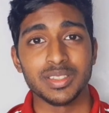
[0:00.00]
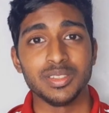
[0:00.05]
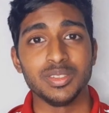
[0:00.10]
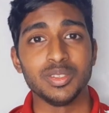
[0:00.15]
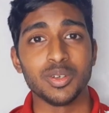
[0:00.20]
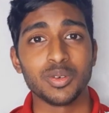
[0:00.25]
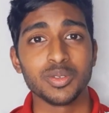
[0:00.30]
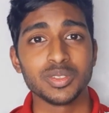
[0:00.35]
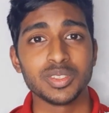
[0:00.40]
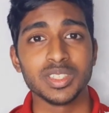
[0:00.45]

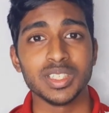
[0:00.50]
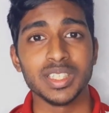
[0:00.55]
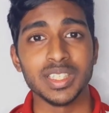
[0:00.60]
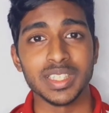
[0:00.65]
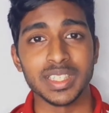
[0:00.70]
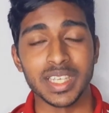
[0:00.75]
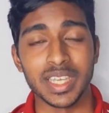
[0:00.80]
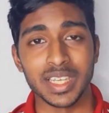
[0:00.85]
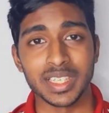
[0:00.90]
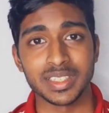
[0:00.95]
don't really
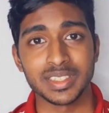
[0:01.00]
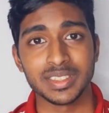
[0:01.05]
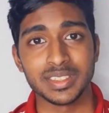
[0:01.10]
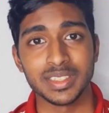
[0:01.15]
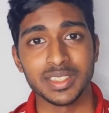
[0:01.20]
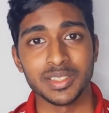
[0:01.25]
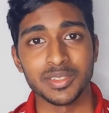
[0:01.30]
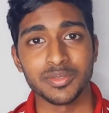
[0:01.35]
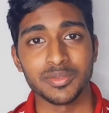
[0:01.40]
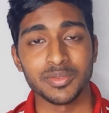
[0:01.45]
get.
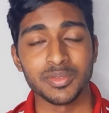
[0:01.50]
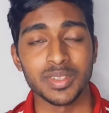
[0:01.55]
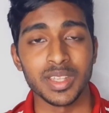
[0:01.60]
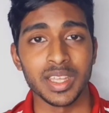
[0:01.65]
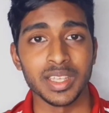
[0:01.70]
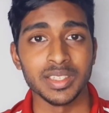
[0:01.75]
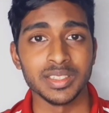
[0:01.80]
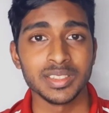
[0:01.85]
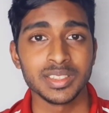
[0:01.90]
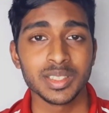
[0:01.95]
If
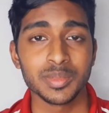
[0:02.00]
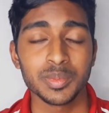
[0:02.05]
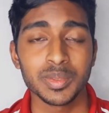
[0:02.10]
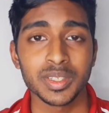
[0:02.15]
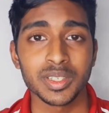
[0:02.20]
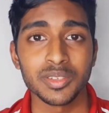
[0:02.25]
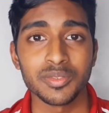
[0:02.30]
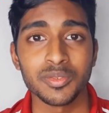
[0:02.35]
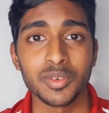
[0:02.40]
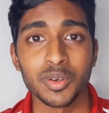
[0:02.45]
they're
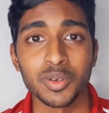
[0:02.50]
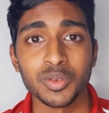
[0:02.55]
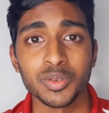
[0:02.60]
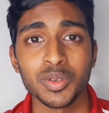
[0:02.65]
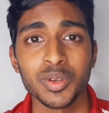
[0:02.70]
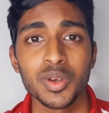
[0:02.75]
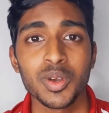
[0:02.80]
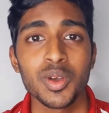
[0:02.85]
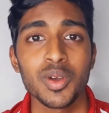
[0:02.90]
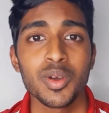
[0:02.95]
shipping a
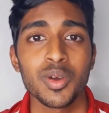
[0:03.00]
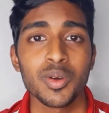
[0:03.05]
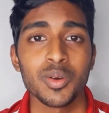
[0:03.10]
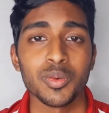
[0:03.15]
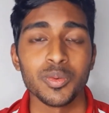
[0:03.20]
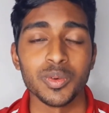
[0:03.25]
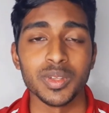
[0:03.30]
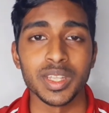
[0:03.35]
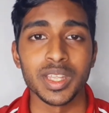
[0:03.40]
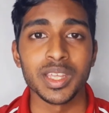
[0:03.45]
phone
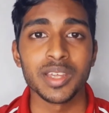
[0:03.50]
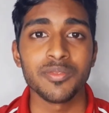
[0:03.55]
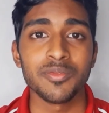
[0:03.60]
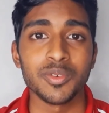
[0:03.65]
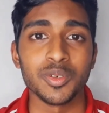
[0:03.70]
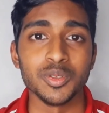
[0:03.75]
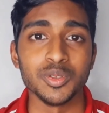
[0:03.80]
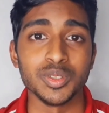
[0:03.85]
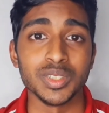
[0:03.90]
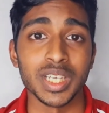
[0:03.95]
with a
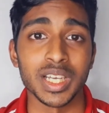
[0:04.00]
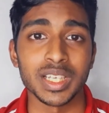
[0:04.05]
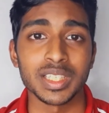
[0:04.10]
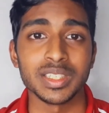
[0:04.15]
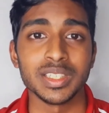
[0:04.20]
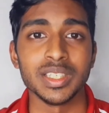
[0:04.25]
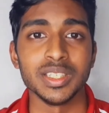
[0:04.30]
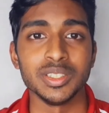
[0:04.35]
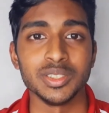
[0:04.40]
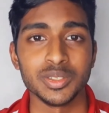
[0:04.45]
headphone
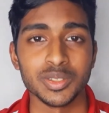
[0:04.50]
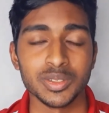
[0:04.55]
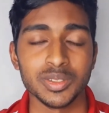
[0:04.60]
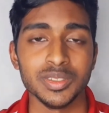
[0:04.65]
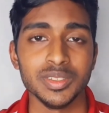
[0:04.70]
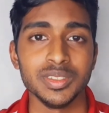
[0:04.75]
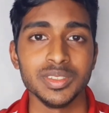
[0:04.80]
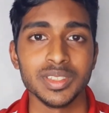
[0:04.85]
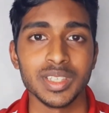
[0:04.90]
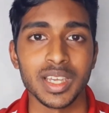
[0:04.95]
jack, they
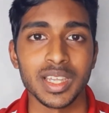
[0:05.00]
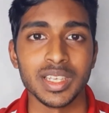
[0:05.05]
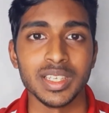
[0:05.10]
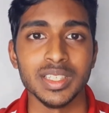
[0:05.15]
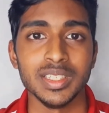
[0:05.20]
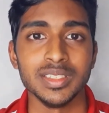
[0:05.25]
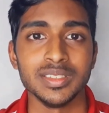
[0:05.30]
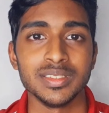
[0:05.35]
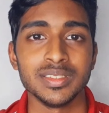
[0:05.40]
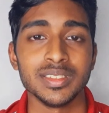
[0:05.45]
should at
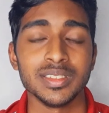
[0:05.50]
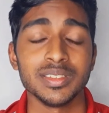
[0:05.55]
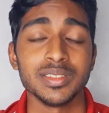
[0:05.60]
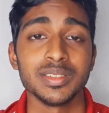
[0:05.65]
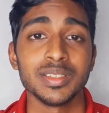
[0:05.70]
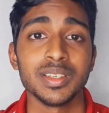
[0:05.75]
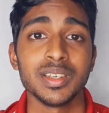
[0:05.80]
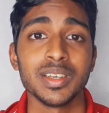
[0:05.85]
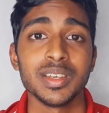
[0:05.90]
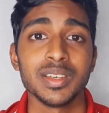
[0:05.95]
least
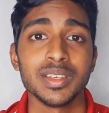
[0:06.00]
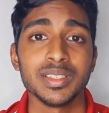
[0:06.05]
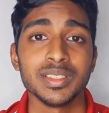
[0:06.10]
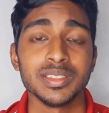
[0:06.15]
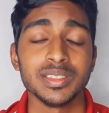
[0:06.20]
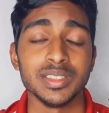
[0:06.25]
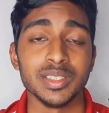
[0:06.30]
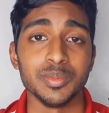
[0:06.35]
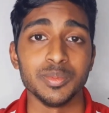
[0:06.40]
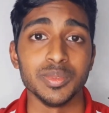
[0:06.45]

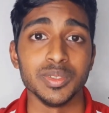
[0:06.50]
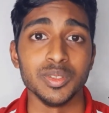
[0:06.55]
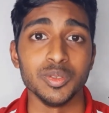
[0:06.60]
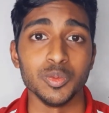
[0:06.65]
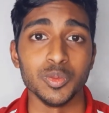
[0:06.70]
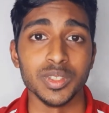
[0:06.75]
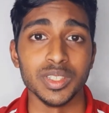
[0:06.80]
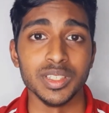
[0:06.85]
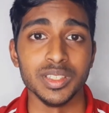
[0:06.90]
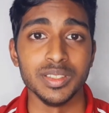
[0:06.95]
ship it
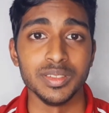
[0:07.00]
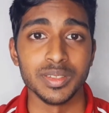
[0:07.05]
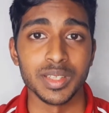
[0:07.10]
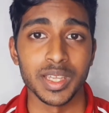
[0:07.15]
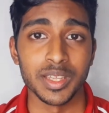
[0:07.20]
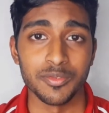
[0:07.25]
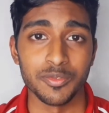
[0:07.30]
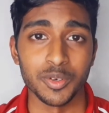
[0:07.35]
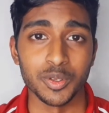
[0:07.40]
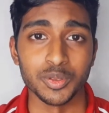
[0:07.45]
with
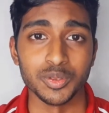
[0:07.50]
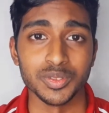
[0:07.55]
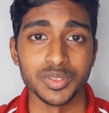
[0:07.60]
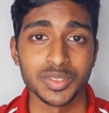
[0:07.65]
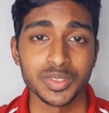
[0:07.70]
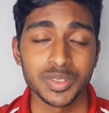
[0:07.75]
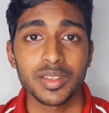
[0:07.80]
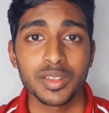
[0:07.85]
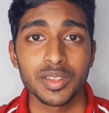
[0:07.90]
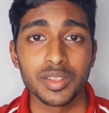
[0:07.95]
headphones.